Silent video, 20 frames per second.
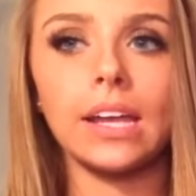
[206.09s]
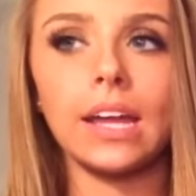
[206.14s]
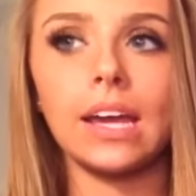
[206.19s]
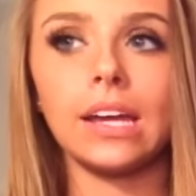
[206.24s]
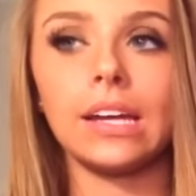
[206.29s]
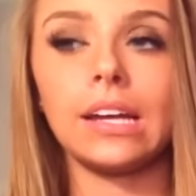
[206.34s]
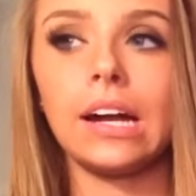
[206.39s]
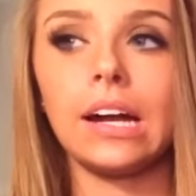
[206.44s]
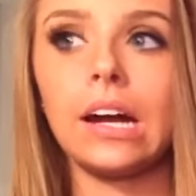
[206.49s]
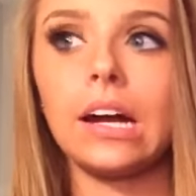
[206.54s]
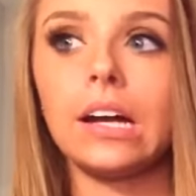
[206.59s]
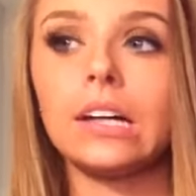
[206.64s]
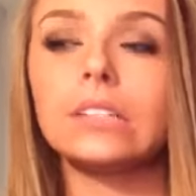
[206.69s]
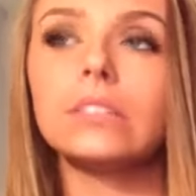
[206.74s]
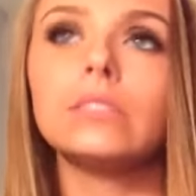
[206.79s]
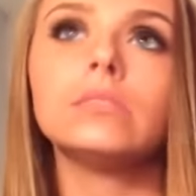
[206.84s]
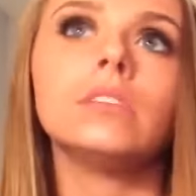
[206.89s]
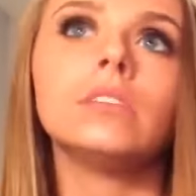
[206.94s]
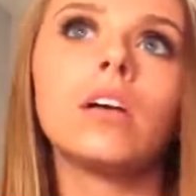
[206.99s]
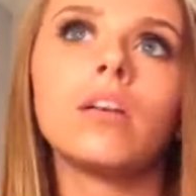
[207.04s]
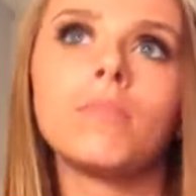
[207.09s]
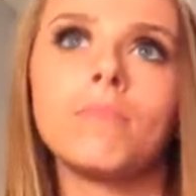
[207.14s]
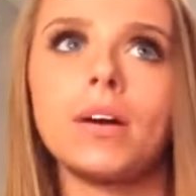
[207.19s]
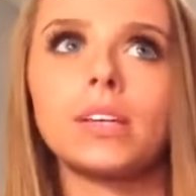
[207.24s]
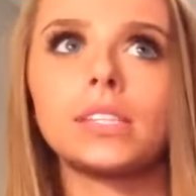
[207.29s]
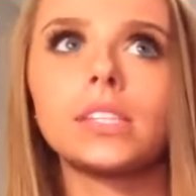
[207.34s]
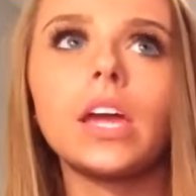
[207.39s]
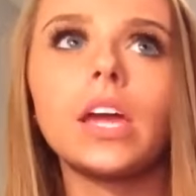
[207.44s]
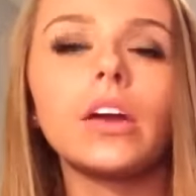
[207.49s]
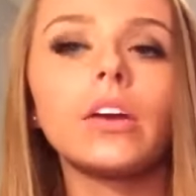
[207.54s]
I got
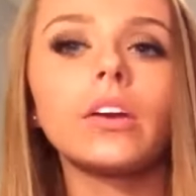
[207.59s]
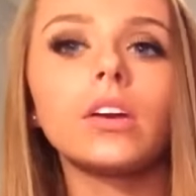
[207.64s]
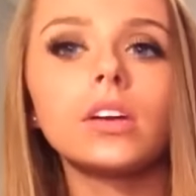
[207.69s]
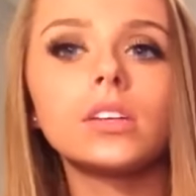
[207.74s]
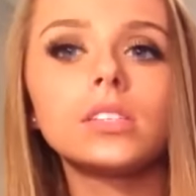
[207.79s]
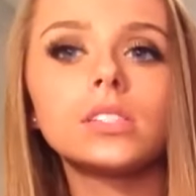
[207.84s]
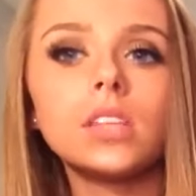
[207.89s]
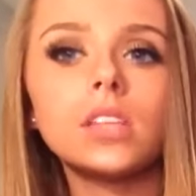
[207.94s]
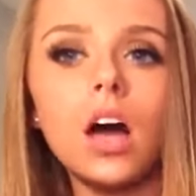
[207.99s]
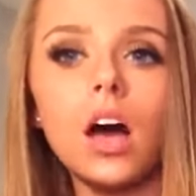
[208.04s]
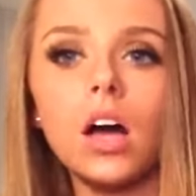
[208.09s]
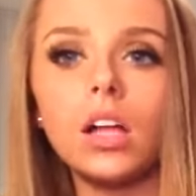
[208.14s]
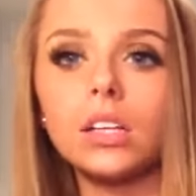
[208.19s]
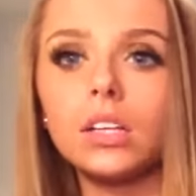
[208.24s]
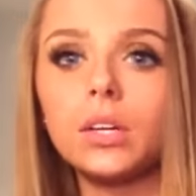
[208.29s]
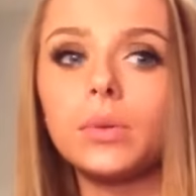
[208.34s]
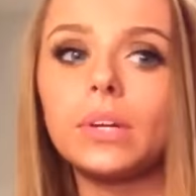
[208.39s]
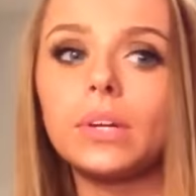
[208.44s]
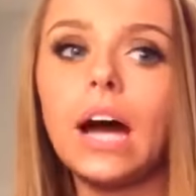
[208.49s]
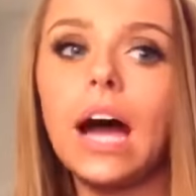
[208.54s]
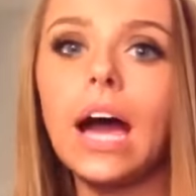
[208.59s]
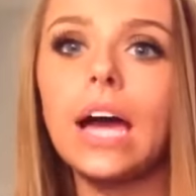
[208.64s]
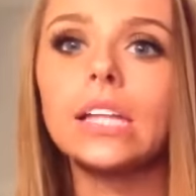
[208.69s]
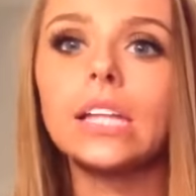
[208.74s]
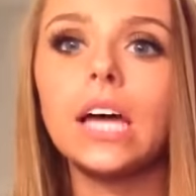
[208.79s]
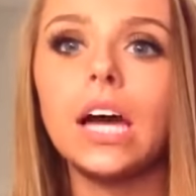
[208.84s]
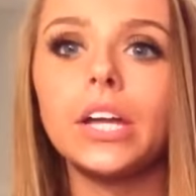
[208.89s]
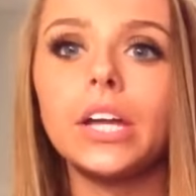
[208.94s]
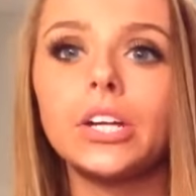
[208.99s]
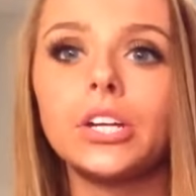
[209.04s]
mascaras, liquid
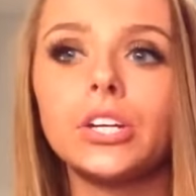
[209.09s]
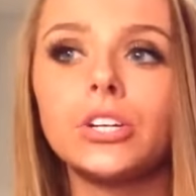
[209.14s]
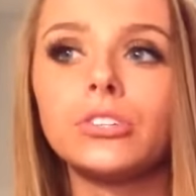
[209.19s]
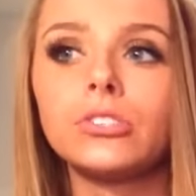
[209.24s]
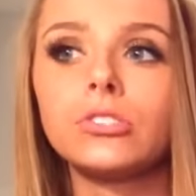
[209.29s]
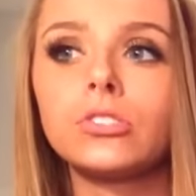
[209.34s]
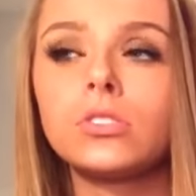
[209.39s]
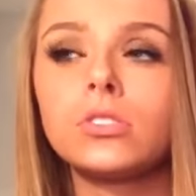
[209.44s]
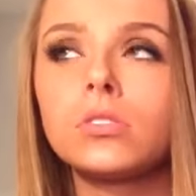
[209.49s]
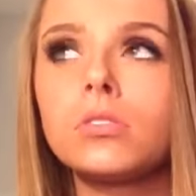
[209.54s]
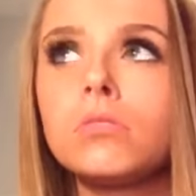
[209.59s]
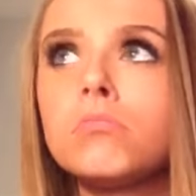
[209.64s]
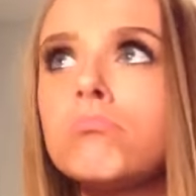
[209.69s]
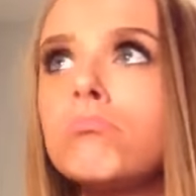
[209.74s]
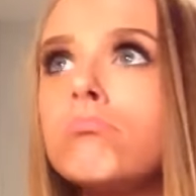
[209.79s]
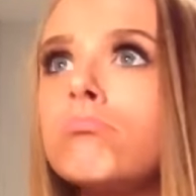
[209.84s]
eyeliners.